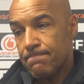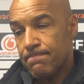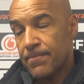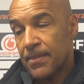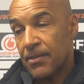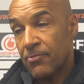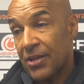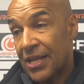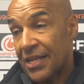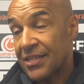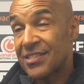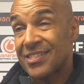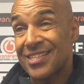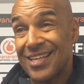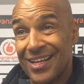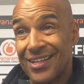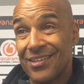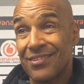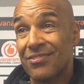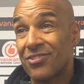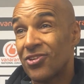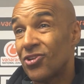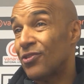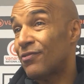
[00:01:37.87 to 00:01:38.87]
We had
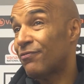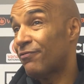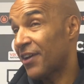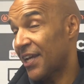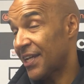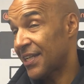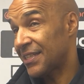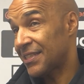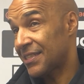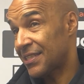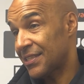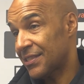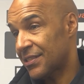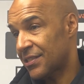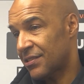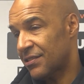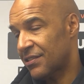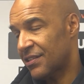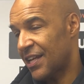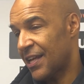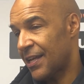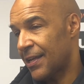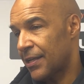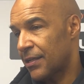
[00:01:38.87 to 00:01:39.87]
second, third phases,
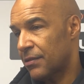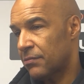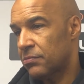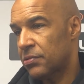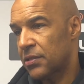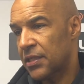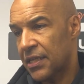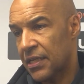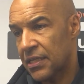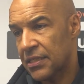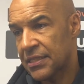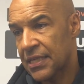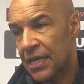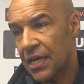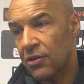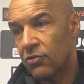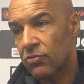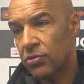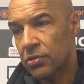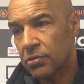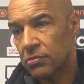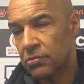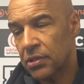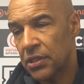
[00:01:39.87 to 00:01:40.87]
and that's how
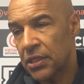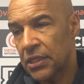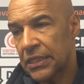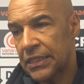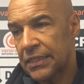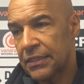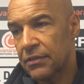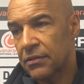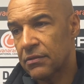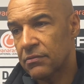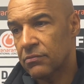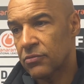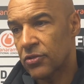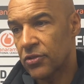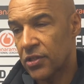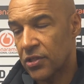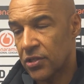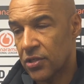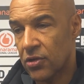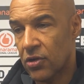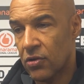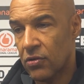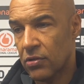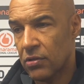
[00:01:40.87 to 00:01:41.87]
one of the
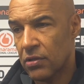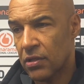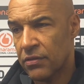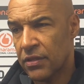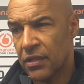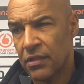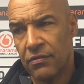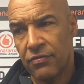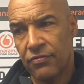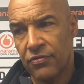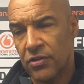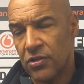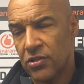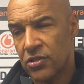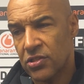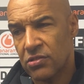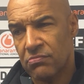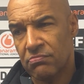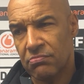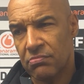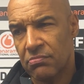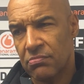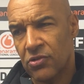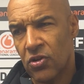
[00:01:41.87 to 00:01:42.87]
goals, I think the first
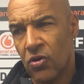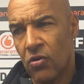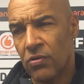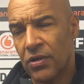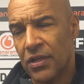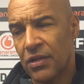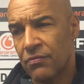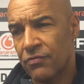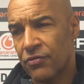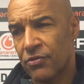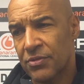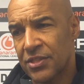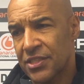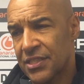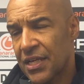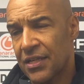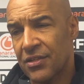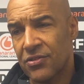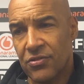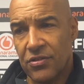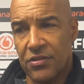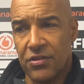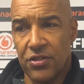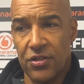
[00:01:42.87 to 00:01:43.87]
goal came from a
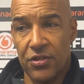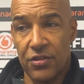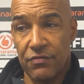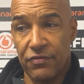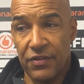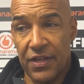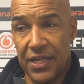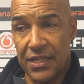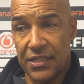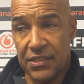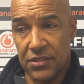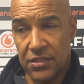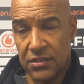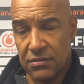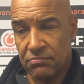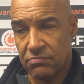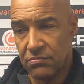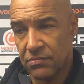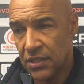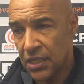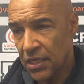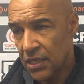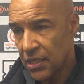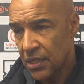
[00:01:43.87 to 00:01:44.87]
second or third phase, and
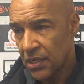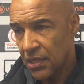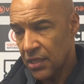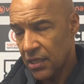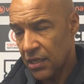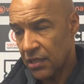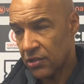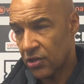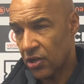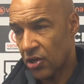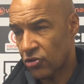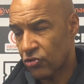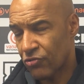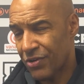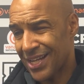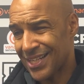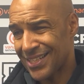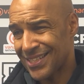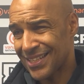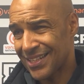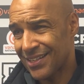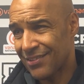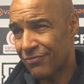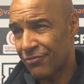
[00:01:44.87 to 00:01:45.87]
a great
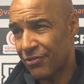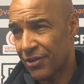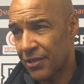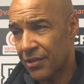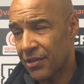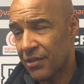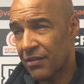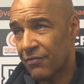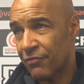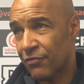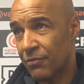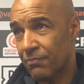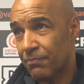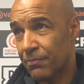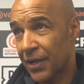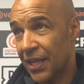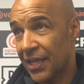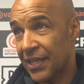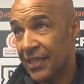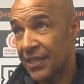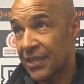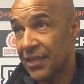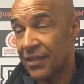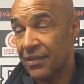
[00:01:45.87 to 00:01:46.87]
delivery from
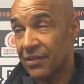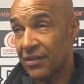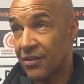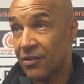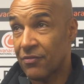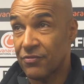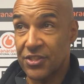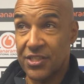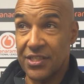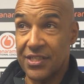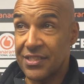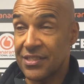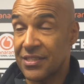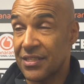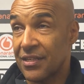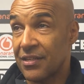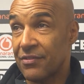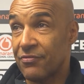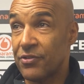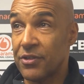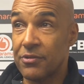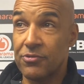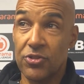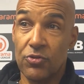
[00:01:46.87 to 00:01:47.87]
Blakey. And obviously his
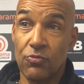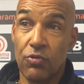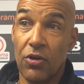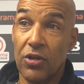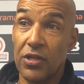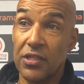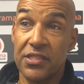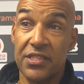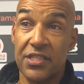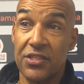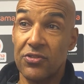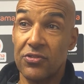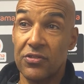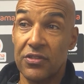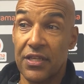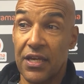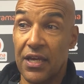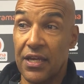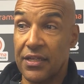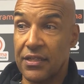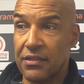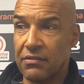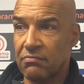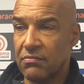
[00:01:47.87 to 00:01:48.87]
delivery was quality all
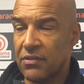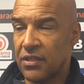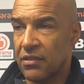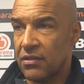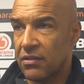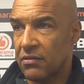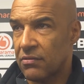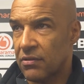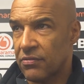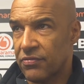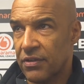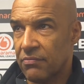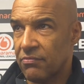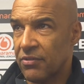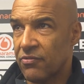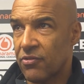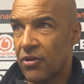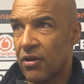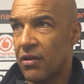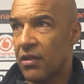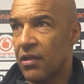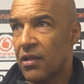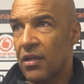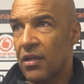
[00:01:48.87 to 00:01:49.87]
day. I think we've
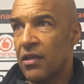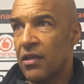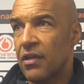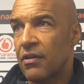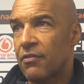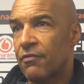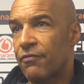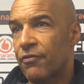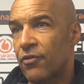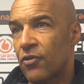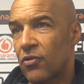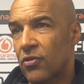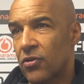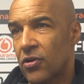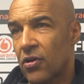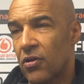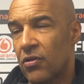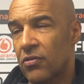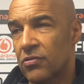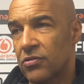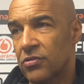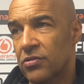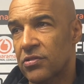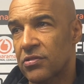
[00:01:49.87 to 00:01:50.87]
got 4
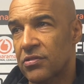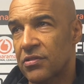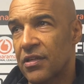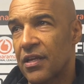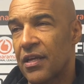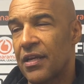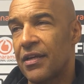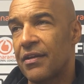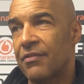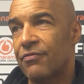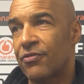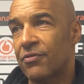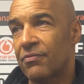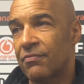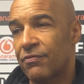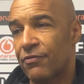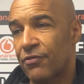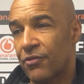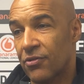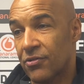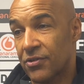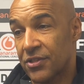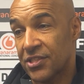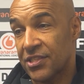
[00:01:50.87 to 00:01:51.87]
goals from
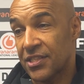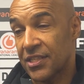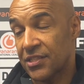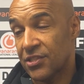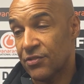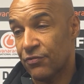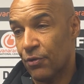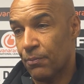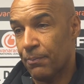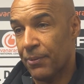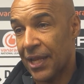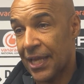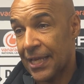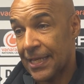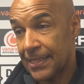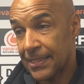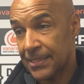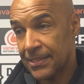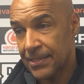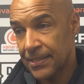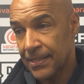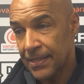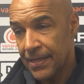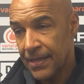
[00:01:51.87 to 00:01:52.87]
4 assists from
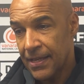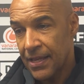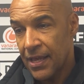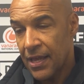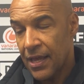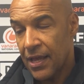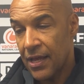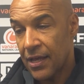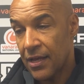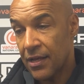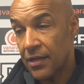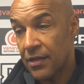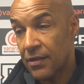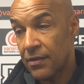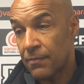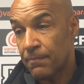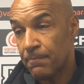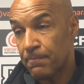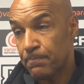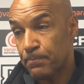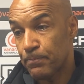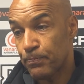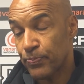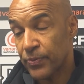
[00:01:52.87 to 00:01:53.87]
Blake.
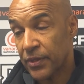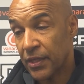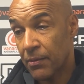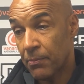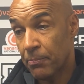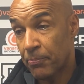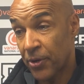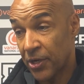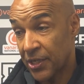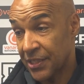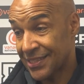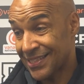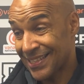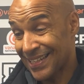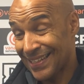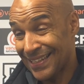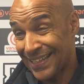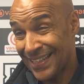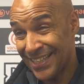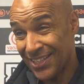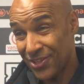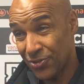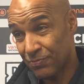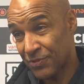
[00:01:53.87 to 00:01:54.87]
But it's the
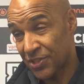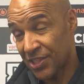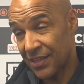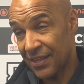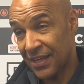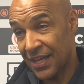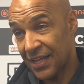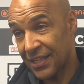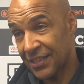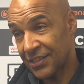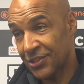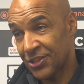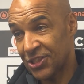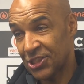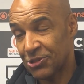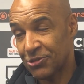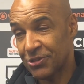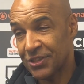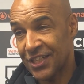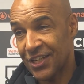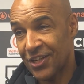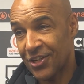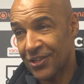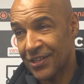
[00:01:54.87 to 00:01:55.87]
lead up to that.
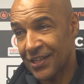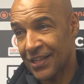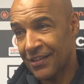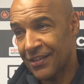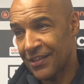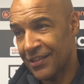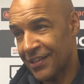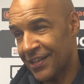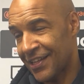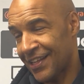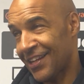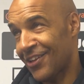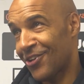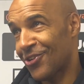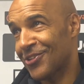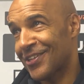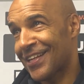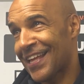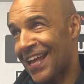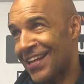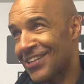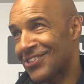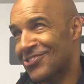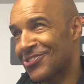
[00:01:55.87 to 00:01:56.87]
A lot
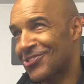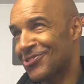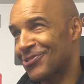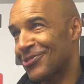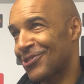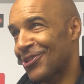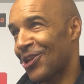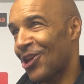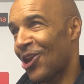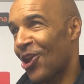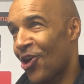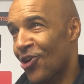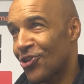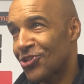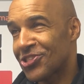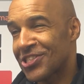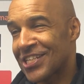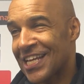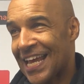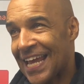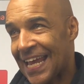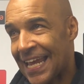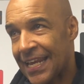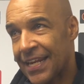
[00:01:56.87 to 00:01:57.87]
gets lost
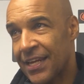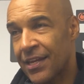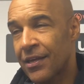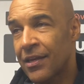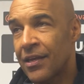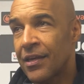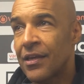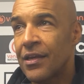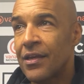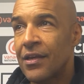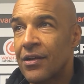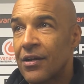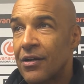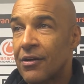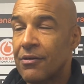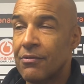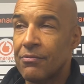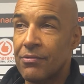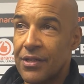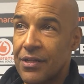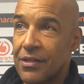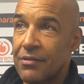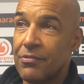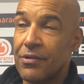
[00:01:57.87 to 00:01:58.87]
in,
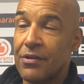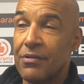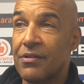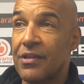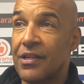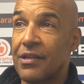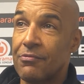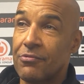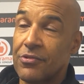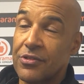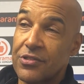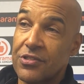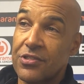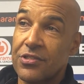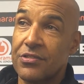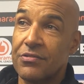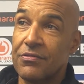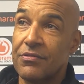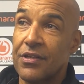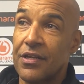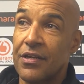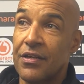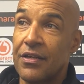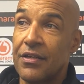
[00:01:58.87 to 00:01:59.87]
it was
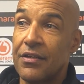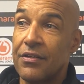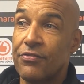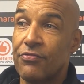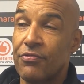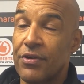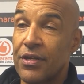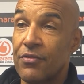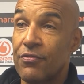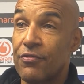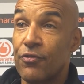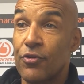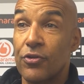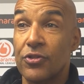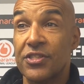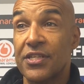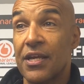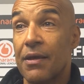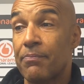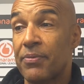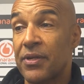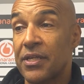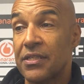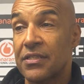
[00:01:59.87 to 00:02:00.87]
3 or 4
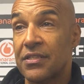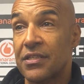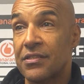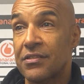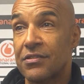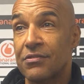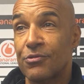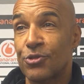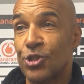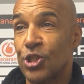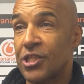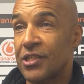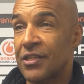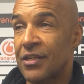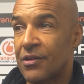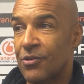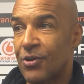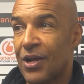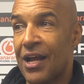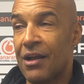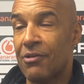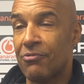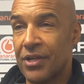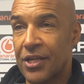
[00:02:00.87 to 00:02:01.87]
set pieces.
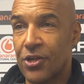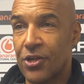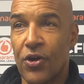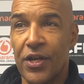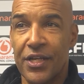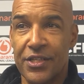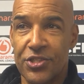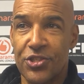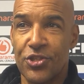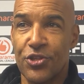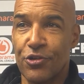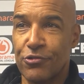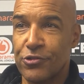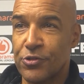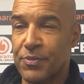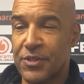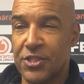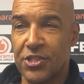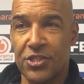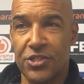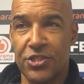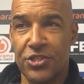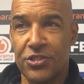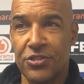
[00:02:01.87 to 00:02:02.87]
How we into those
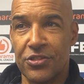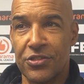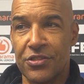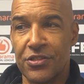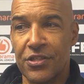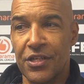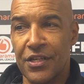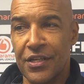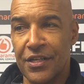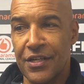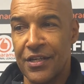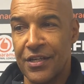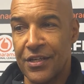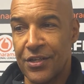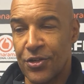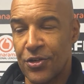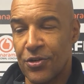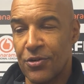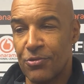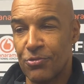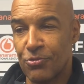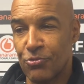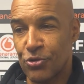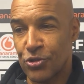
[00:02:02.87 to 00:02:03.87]
positions,
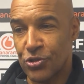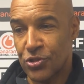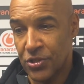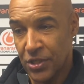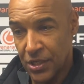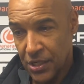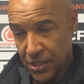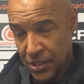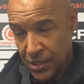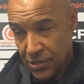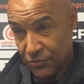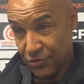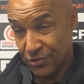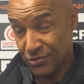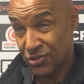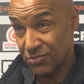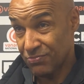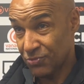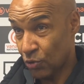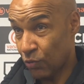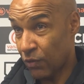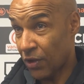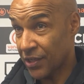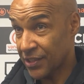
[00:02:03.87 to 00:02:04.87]
was through some
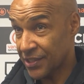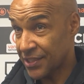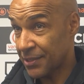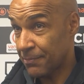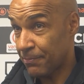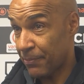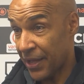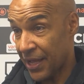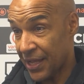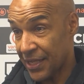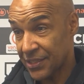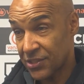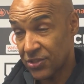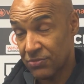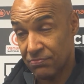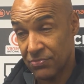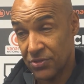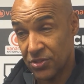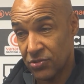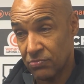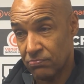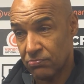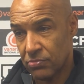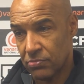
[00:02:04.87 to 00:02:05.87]
quality play,
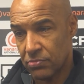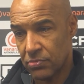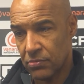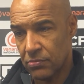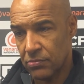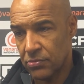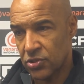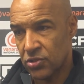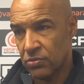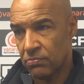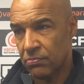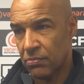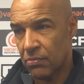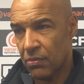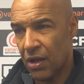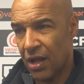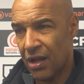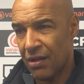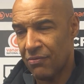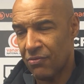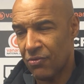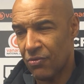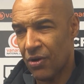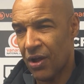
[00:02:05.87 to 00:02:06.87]
some
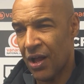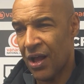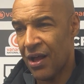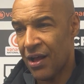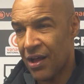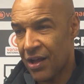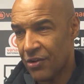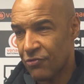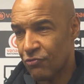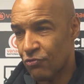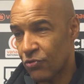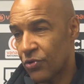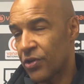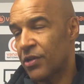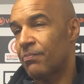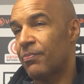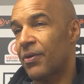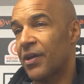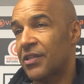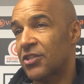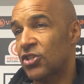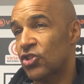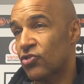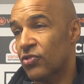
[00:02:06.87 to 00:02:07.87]
hard running by
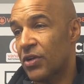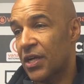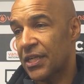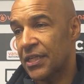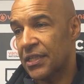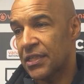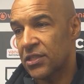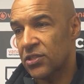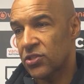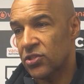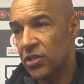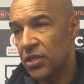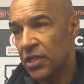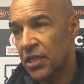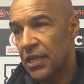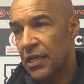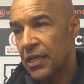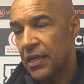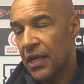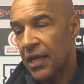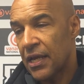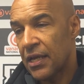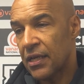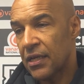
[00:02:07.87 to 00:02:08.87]
the strikers,
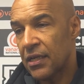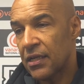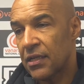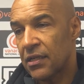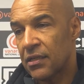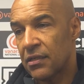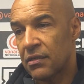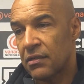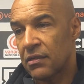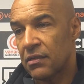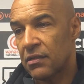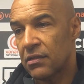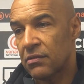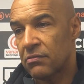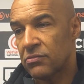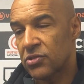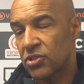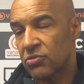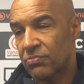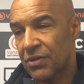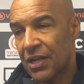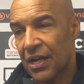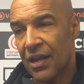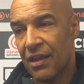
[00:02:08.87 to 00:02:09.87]

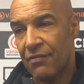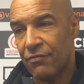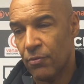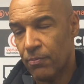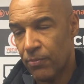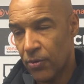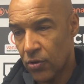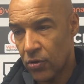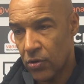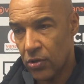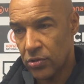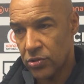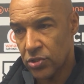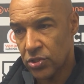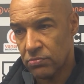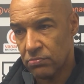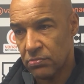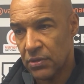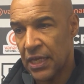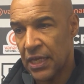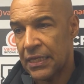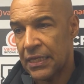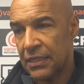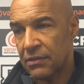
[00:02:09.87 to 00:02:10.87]
some clever balls,
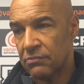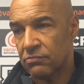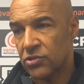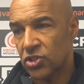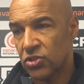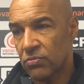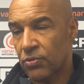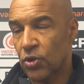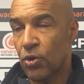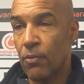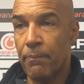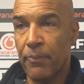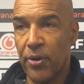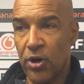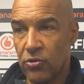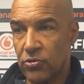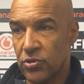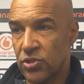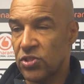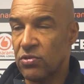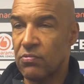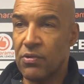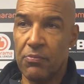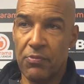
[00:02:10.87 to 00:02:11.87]
some
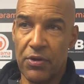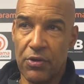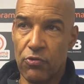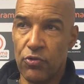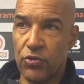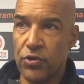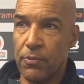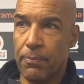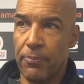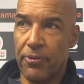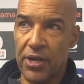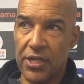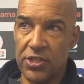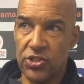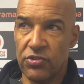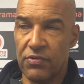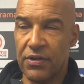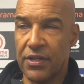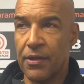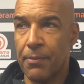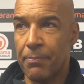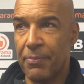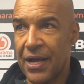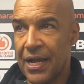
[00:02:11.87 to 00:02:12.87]
composure when we were under pressure at
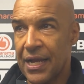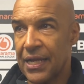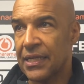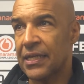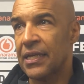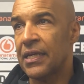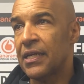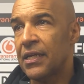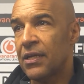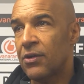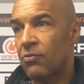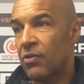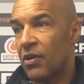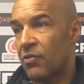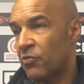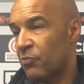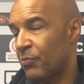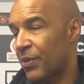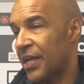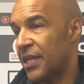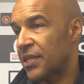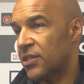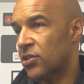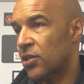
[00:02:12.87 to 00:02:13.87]
the back, where we
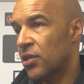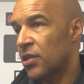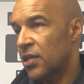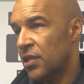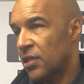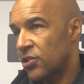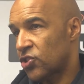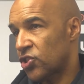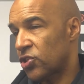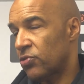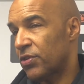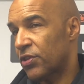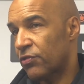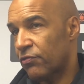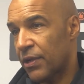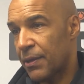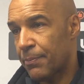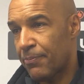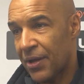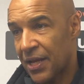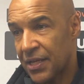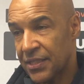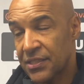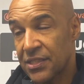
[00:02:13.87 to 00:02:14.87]
made 2 or 3
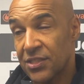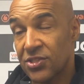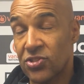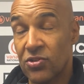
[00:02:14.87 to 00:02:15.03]
passes.